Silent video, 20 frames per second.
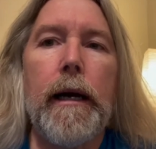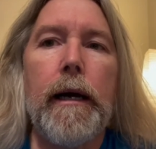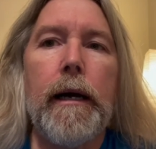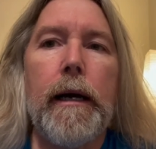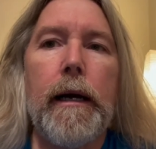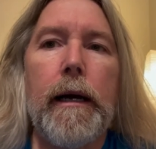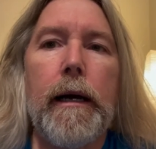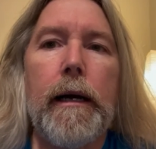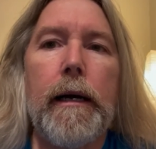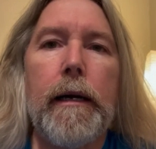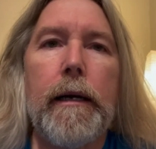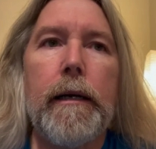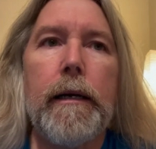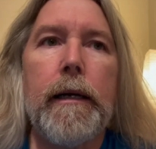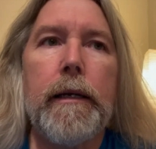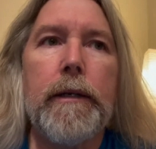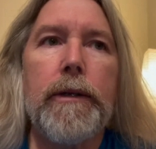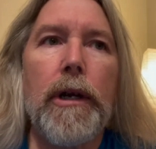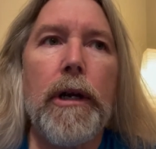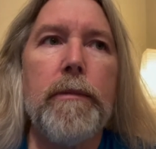
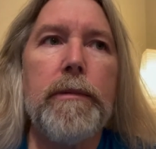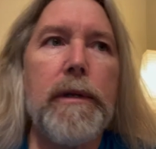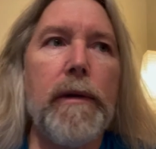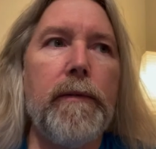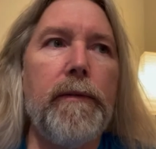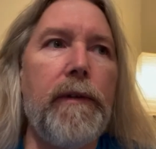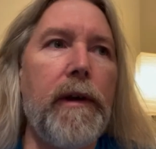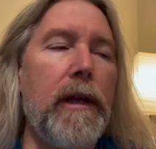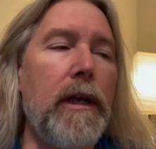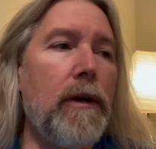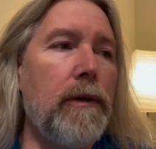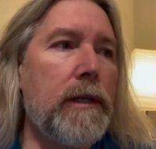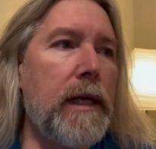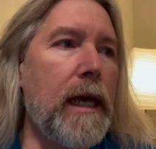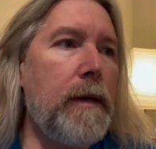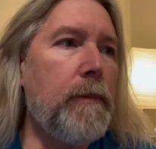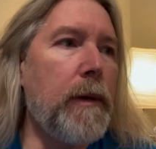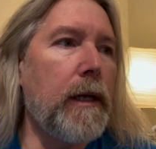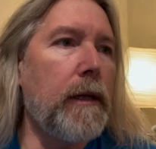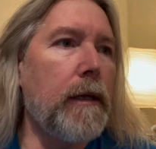in terms of
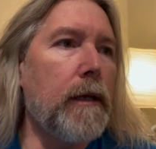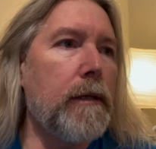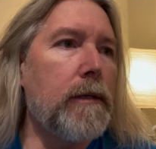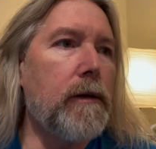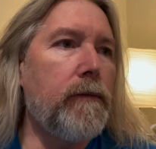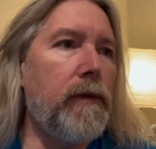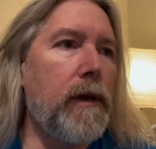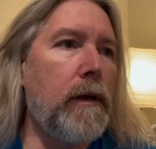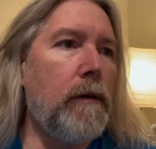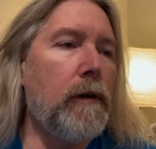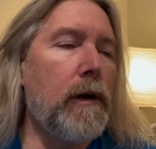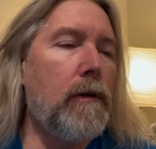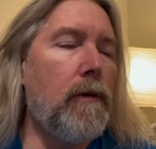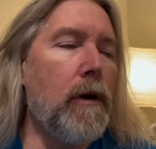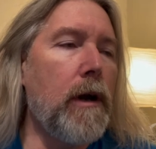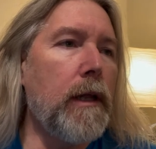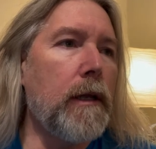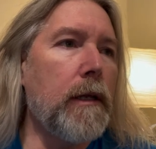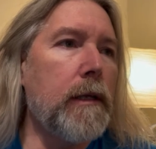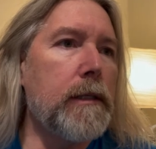videotaping this, or video
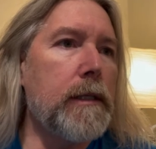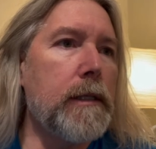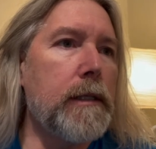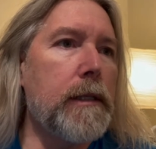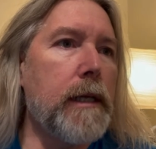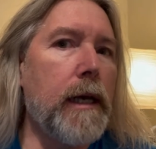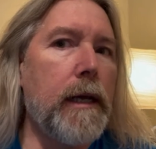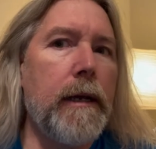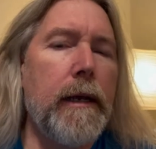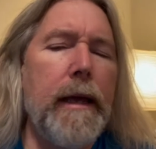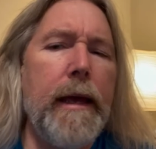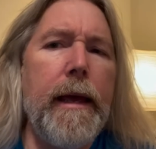recording this, is that